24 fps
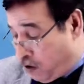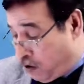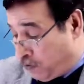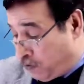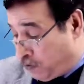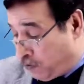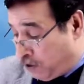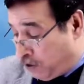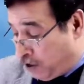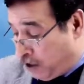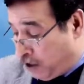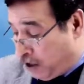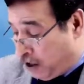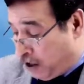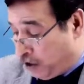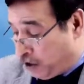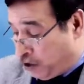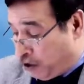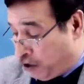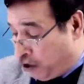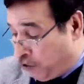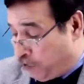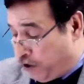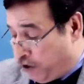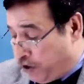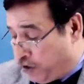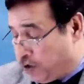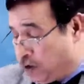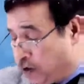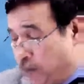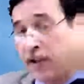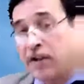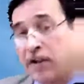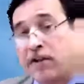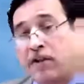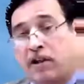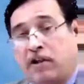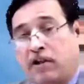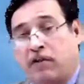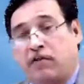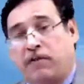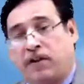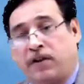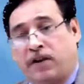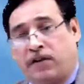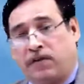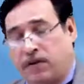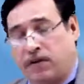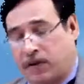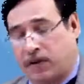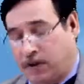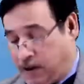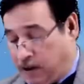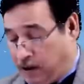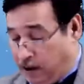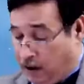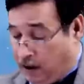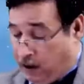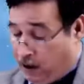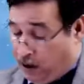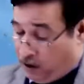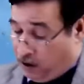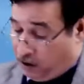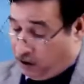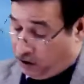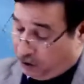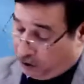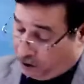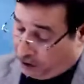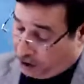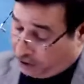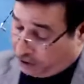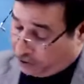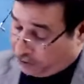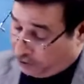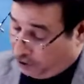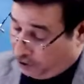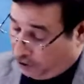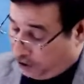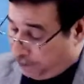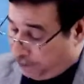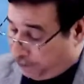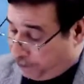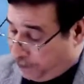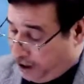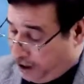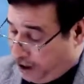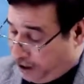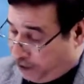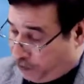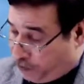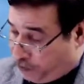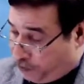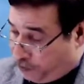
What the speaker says: there are always some exclusions, so does not apply to.